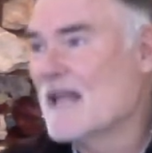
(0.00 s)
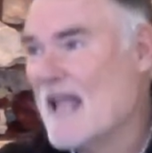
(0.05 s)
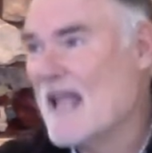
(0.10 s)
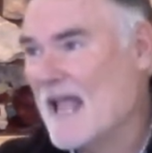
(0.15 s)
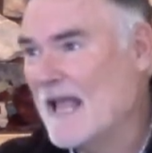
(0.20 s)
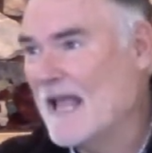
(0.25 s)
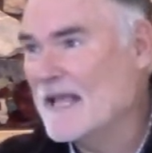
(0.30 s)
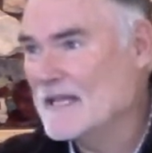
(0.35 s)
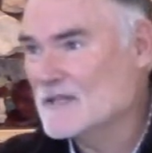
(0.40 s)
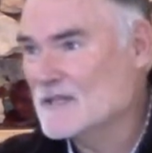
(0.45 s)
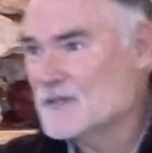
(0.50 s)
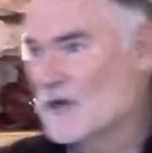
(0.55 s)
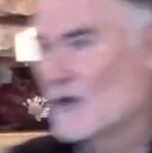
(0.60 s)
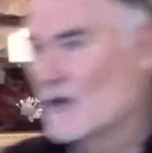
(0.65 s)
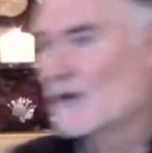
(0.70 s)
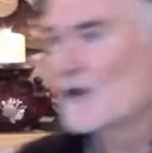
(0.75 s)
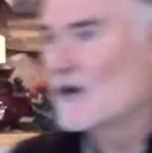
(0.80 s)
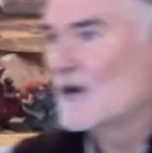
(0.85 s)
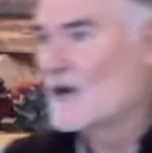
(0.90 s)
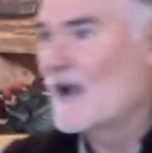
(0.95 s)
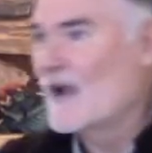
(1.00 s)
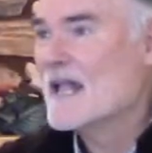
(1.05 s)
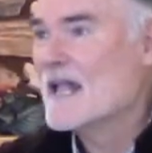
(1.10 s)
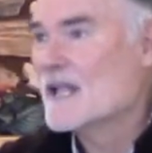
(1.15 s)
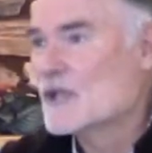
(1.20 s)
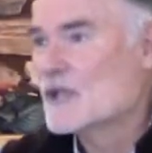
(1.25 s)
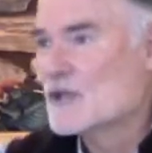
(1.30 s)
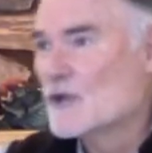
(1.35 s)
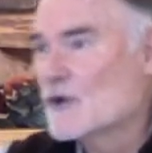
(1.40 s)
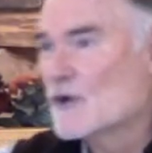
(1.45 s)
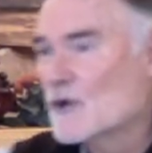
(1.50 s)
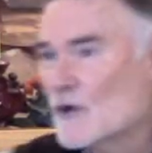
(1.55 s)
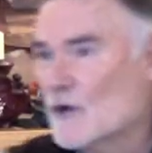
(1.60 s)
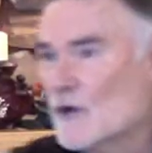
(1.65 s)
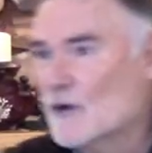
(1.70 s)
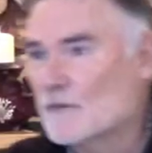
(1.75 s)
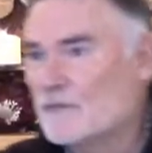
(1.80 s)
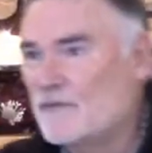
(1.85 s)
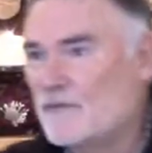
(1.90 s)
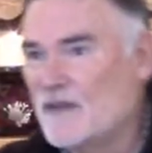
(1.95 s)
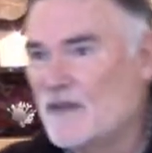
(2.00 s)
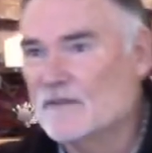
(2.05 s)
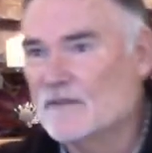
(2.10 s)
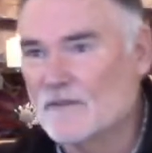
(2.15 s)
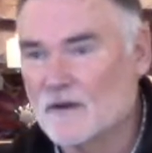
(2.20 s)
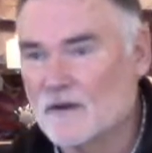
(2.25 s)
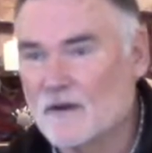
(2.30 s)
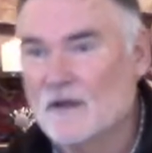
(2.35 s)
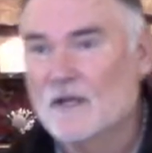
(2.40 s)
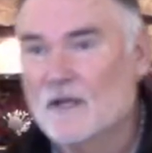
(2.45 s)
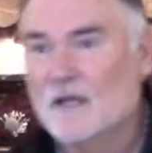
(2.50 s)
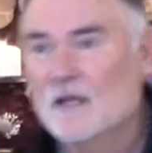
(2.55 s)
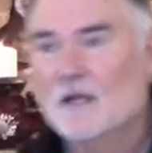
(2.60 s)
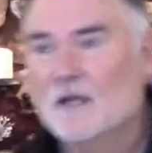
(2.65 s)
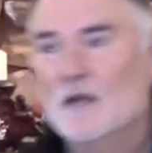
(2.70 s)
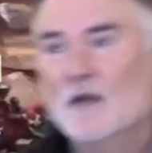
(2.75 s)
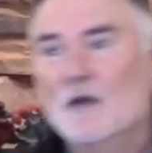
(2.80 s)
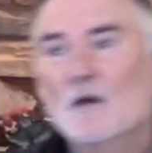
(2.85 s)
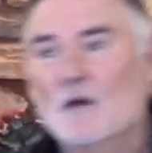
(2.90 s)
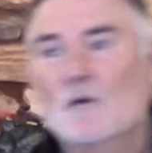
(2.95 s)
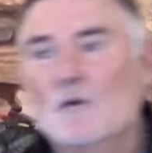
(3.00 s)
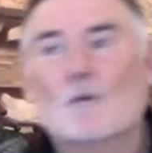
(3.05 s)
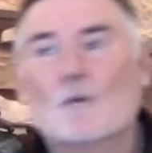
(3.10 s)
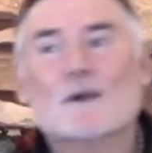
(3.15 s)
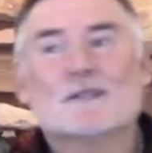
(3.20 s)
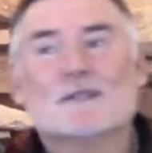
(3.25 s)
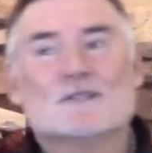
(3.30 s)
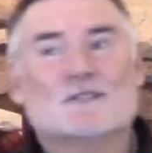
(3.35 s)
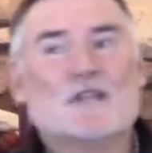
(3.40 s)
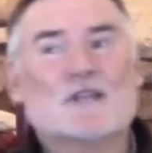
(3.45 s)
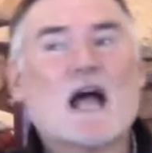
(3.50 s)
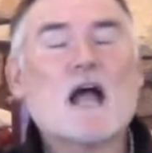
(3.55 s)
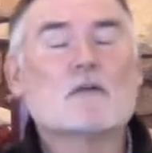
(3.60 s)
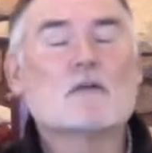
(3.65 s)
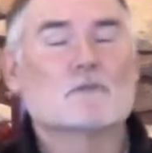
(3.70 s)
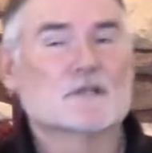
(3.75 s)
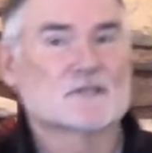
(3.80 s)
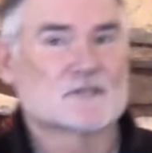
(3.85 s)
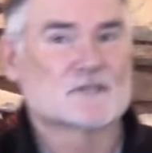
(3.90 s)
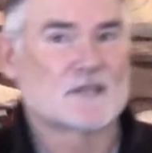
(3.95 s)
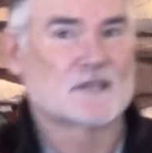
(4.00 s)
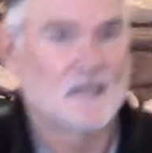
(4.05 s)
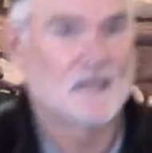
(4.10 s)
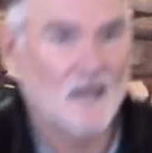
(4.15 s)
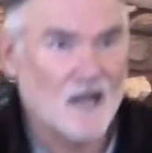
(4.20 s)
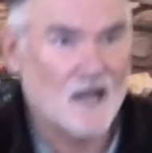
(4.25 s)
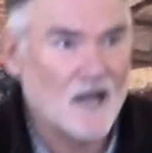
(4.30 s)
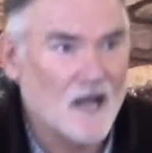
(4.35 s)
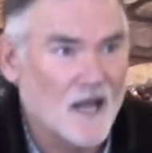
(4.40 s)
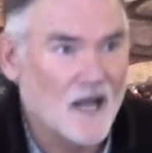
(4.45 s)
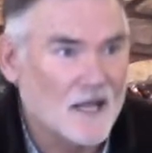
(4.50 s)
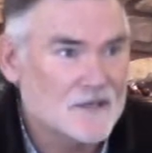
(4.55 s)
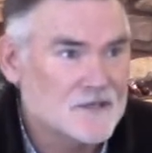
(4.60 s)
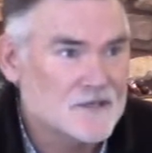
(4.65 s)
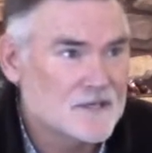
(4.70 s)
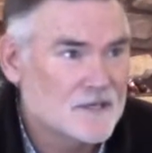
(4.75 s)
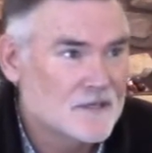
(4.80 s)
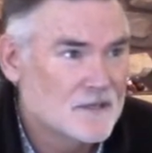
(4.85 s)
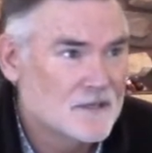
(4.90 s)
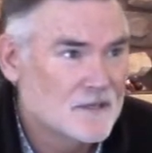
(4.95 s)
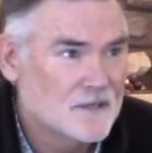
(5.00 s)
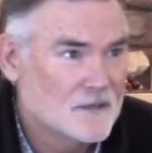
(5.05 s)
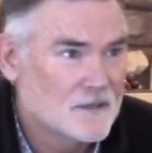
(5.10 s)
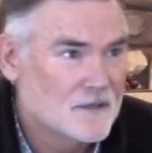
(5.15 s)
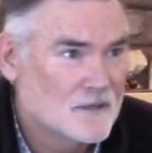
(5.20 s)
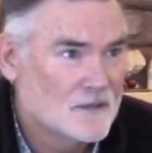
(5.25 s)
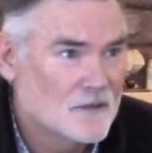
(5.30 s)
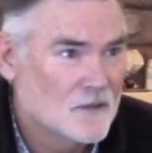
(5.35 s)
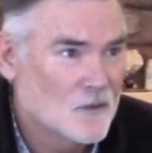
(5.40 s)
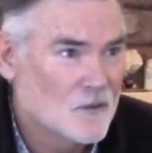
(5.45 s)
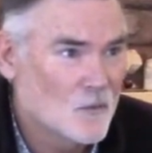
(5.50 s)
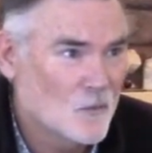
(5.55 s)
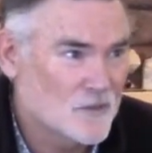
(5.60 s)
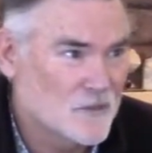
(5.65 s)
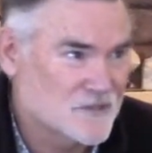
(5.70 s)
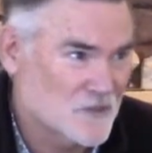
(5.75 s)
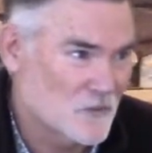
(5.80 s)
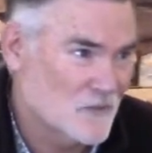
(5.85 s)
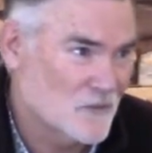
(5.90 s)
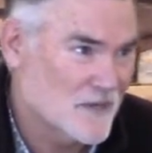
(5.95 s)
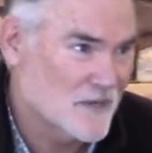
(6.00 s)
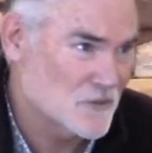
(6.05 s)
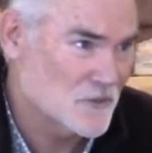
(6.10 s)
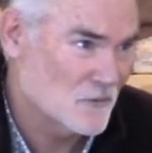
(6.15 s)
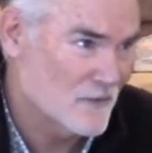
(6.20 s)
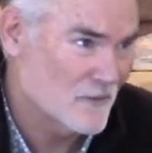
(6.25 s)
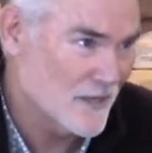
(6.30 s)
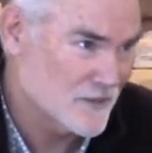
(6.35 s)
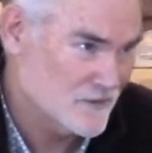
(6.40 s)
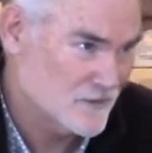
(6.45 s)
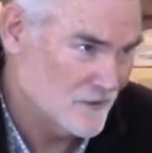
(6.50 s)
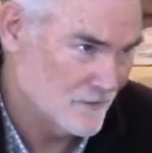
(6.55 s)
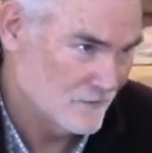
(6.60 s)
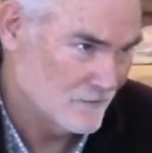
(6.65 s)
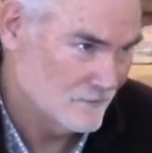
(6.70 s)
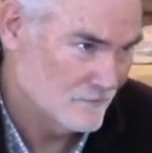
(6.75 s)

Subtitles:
hands on her and cure her fever. What Jairus got was a resurrection.